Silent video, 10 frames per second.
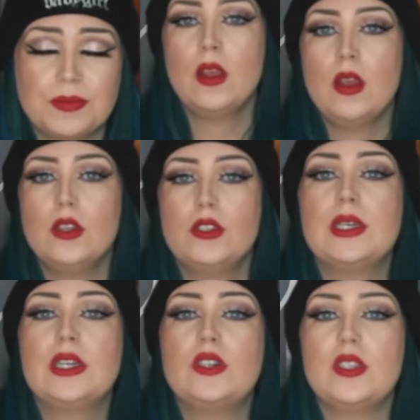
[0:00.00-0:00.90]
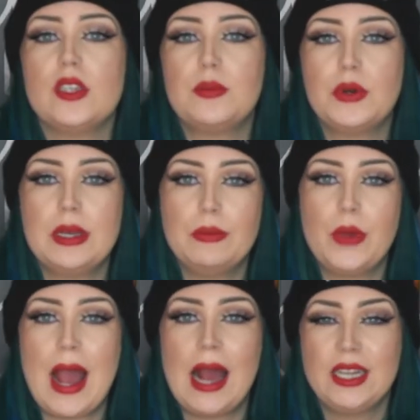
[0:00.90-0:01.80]
So it got to the point where
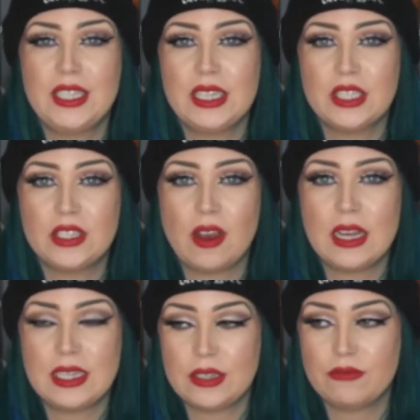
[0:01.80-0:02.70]
Ashlee decided,